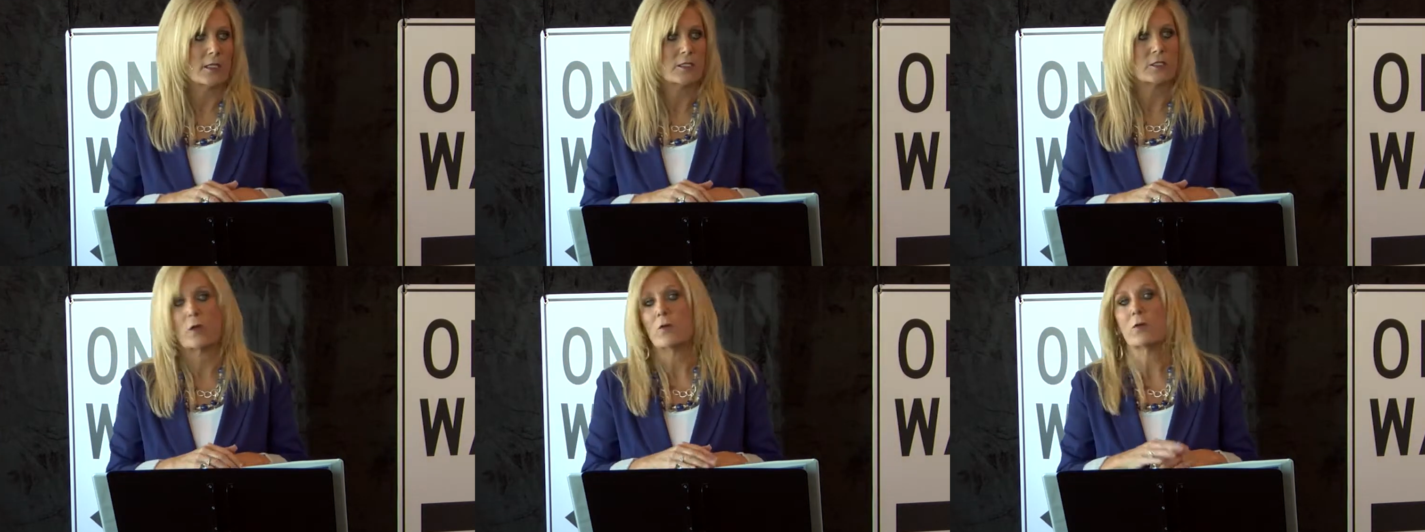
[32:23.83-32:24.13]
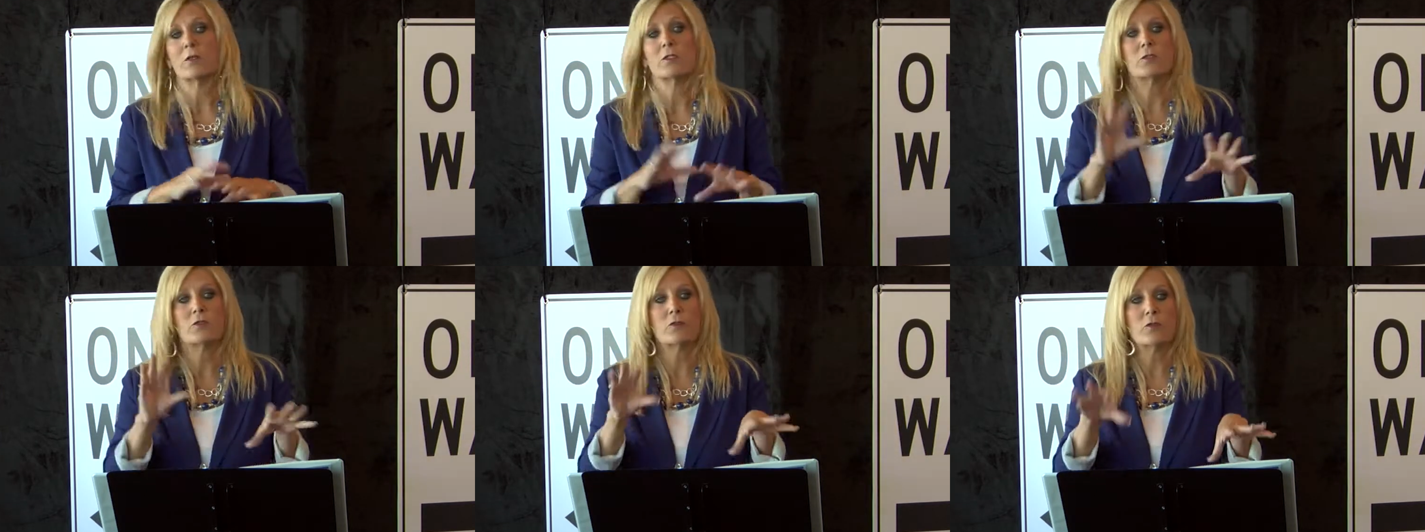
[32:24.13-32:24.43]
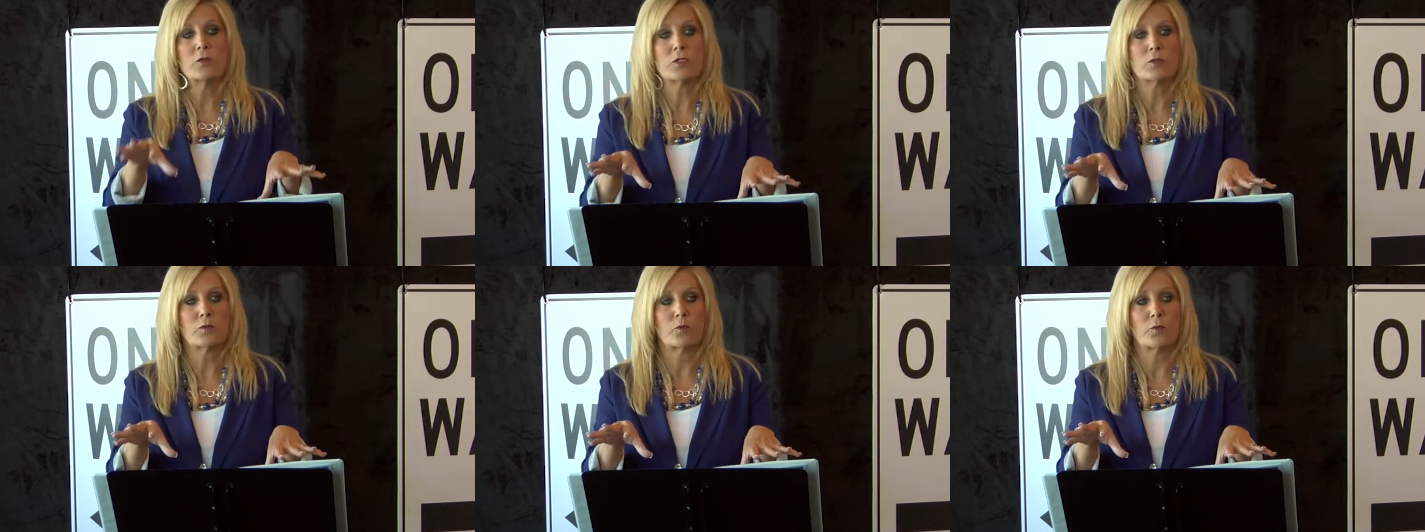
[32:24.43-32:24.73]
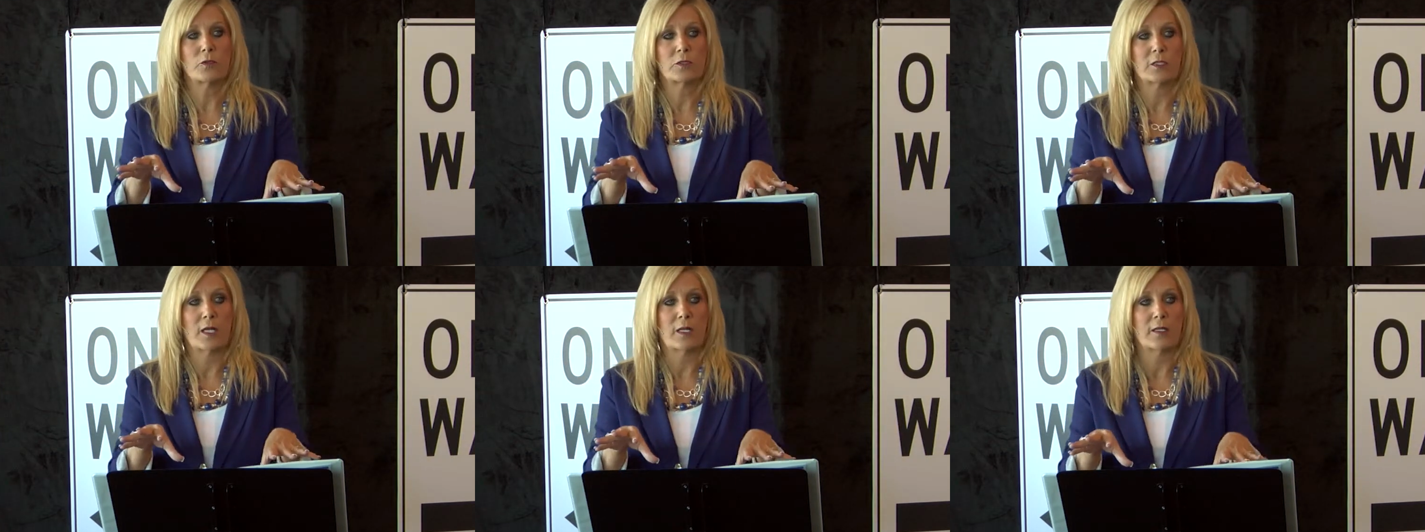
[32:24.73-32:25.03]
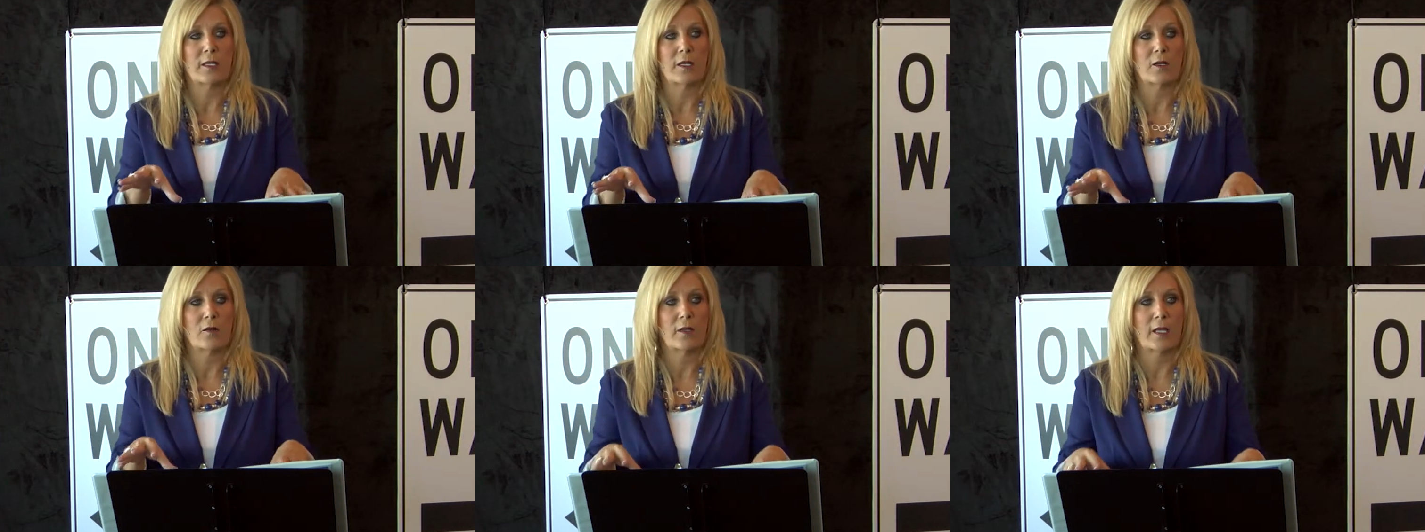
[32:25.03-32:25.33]
So as soon as we're done
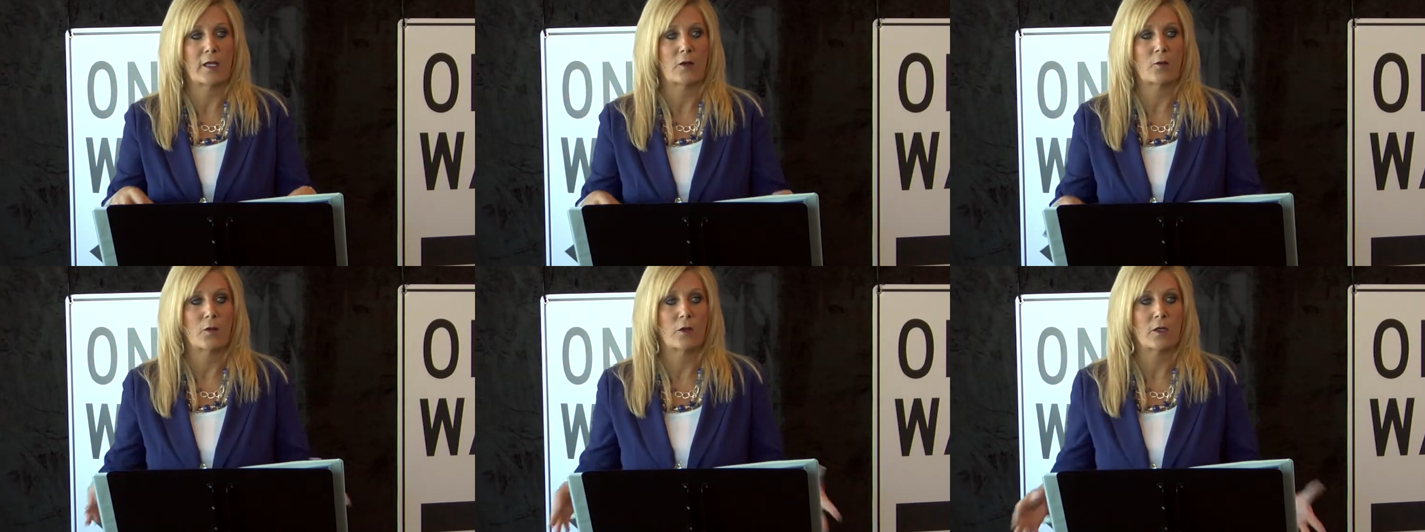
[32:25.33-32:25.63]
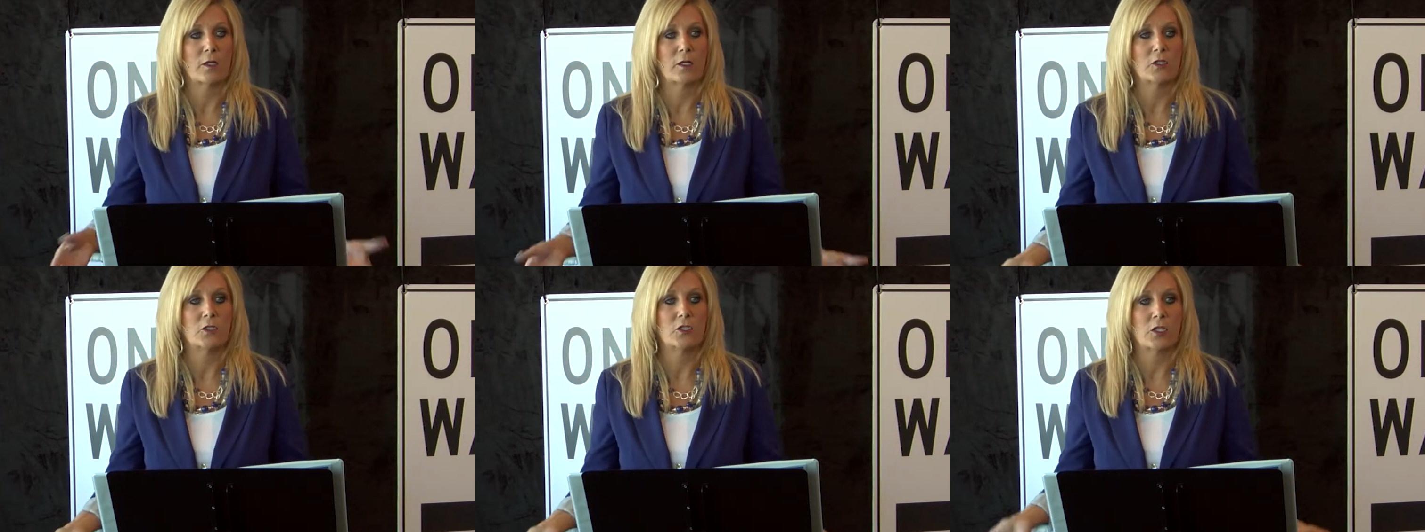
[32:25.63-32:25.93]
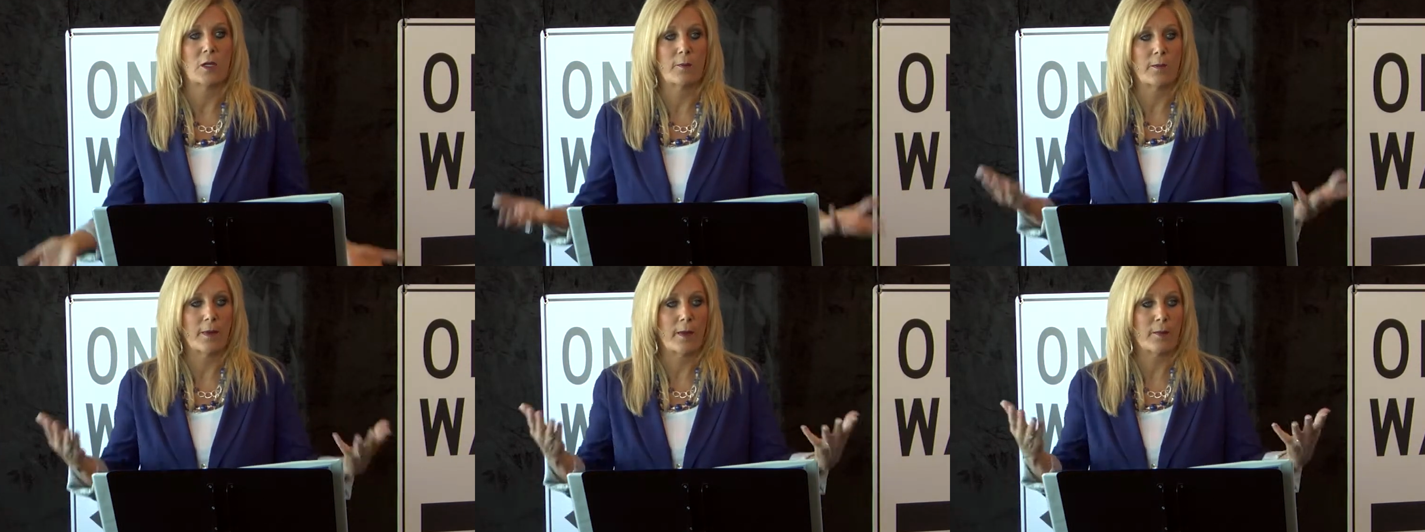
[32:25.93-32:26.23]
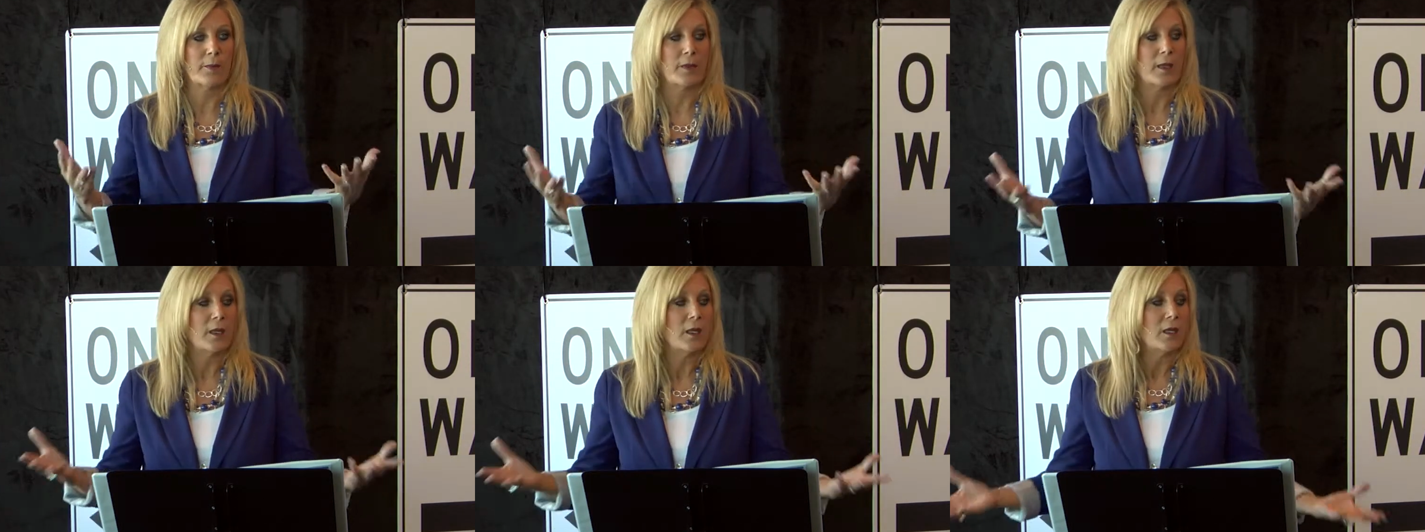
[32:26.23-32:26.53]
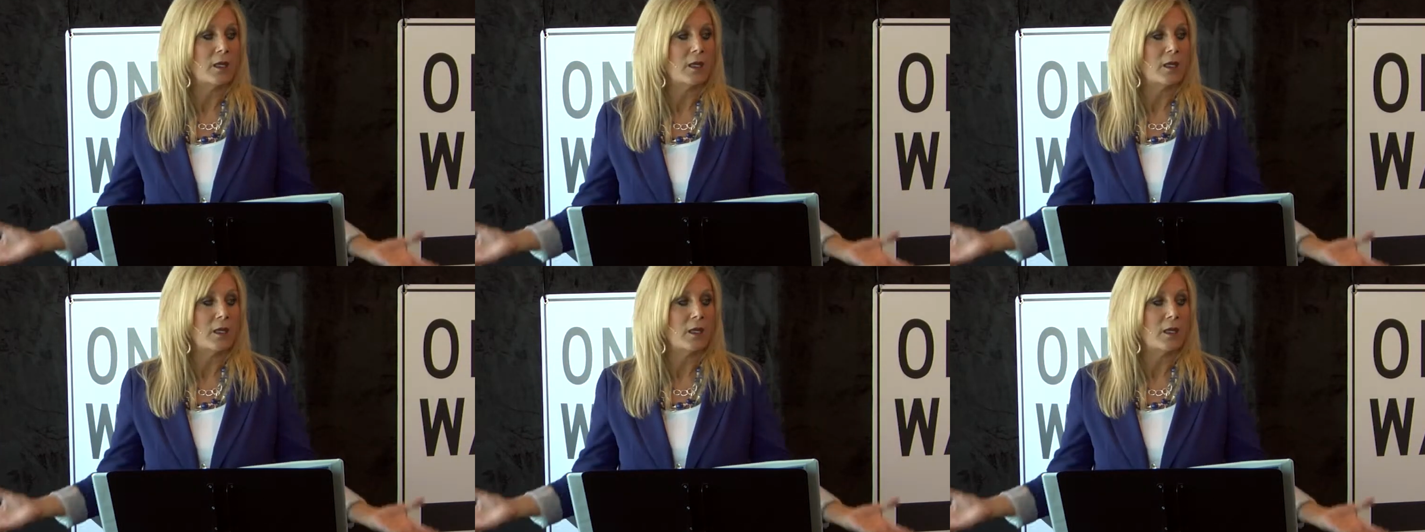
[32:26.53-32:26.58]
here, like, we're going to jump up.